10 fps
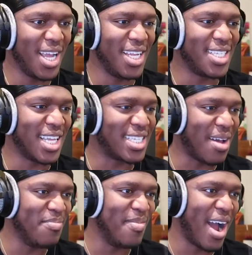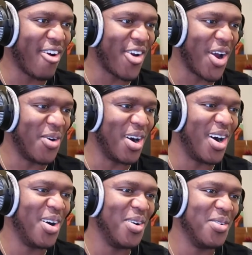is? Is that Mario?
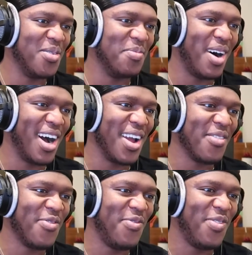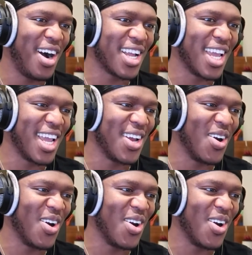Oh my fucking